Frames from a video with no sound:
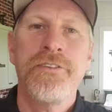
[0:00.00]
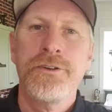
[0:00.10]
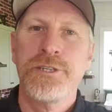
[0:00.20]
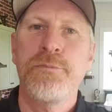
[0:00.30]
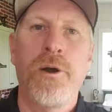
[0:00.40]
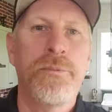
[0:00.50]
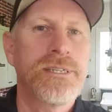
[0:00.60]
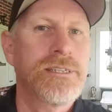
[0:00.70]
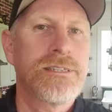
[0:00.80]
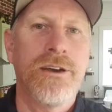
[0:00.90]
you're a small
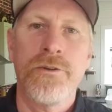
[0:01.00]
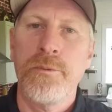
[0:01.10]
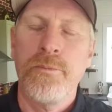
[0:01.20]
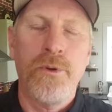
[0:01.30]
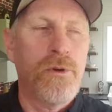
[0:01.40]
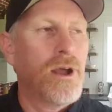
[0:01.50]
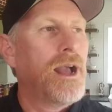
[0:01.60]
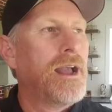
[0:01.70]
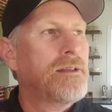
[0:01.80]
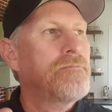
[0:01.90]
business owner, boy,
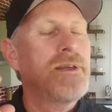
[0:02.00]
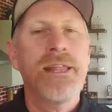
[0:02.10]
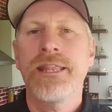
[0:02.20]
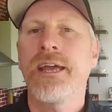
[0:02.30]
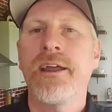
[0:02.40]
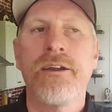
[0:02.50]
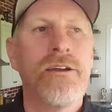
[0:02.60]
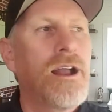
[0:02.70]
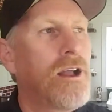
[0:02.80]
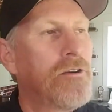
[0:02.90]
I've been
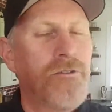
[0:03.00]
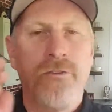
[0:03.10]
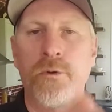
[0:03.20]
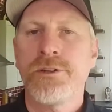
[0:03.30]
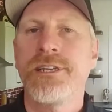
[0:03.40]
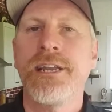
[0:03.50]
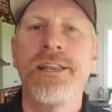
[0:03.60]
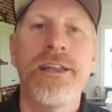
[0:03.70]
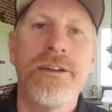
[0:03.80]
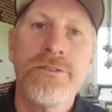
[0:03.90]
there
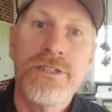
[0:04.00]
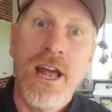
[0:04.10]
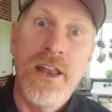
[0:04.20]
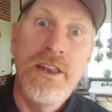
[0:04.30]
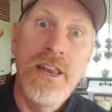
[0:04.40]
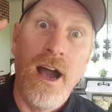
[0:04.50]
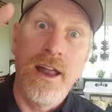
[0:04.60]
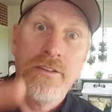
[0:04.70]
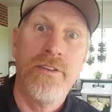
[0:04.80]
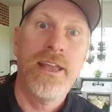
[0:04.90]
14 years,
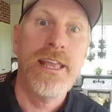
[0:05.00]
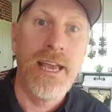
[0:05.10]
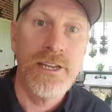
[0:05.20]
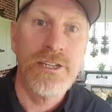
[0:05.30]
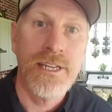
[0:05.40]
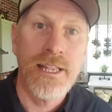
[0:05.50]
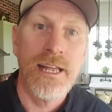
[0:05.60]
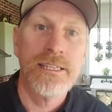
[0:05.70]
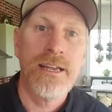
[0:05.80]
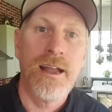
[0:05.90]
not a vacation in
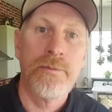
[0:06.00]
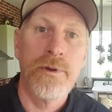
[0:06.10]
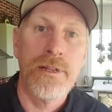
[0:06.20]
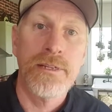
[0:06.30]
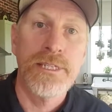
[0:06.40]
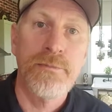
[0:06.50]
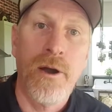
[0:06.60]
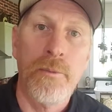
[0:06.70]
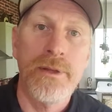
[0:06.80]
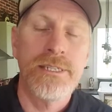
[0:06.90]
that time, running a
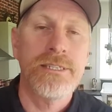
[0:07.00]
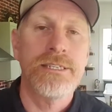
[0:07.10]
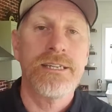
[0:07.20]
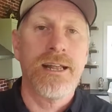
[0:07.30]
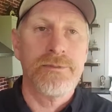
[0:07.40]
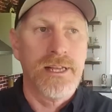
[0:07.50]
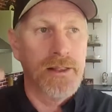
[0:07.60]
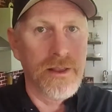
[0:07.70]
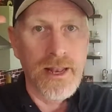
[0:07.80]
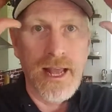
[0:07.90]
small business. And I'm
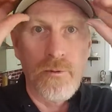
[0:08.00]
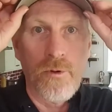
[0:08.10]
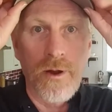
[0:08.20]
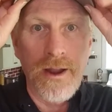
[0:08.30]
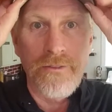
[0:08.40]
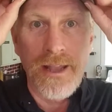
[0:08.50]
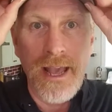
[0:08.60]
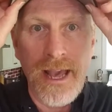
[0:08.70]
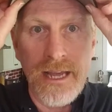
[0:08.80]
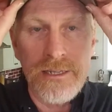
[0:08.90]
telling you, and I wore every
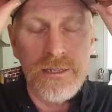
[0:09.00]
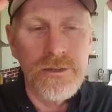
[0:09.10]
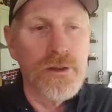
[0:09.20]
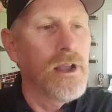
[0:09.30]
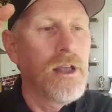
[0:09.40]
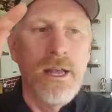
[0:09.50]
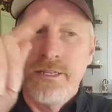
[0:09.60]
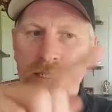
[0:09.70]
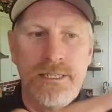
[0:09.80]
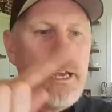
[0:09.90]
hat to
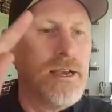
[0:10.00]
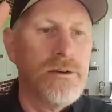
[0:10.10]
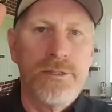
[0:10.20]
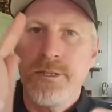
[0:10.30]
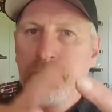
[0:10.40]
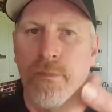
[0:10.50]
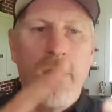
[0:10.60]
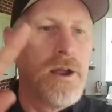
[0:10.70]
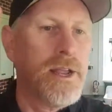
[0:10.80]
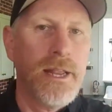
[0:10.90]
sales,
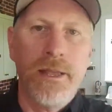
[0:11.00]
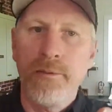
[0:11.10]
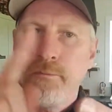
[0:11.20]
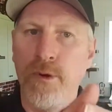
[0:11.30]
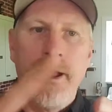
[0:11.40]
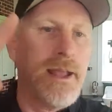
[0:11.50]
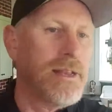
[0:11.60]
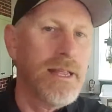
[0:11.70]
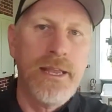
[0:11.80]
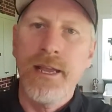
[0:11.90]
marketing,
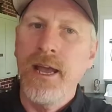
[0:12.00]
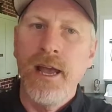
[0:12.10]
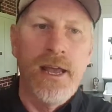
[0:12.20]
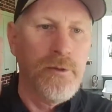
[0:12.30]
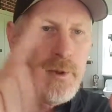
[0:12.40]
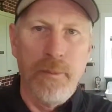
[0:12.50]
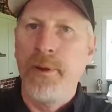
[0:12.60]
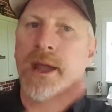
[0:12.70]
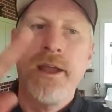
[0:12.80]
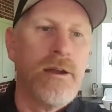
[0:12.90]
branding,
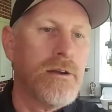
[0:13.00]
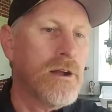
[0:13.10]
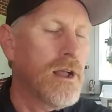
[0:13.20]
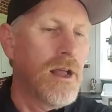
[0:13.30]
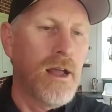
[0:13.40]
repair,